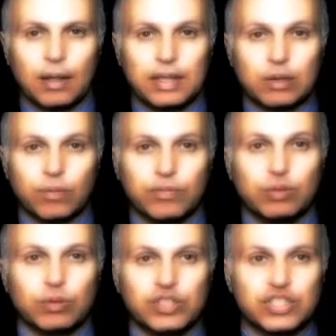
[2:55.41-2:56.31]
There are
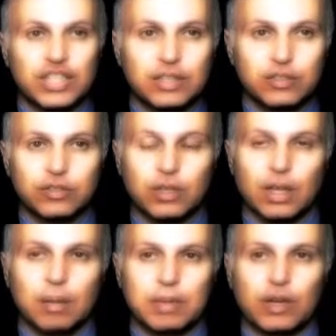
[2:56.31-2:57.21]
fewer seats
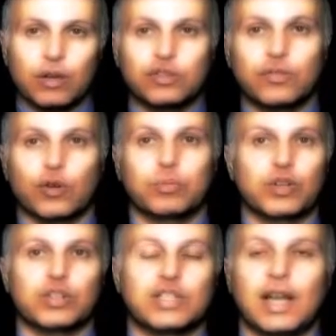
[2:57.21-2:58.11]
because firms
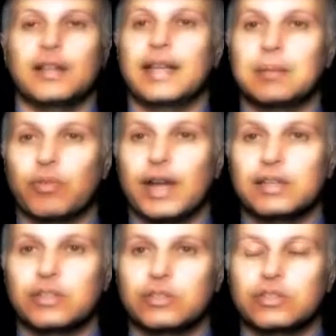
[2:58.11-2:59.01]
are consolidating
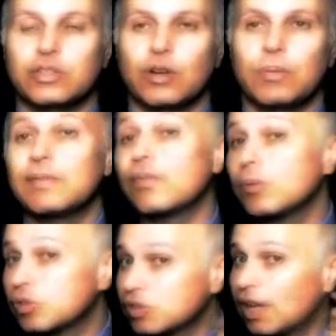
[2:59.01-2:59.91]
branches. So when
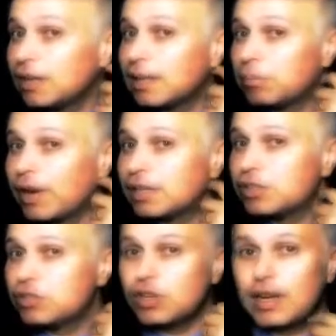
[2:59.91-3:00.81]
firms consolidate
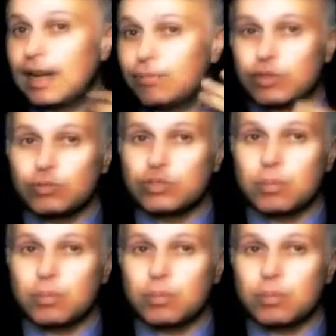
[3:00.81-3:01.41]
branches, you're going to have reduced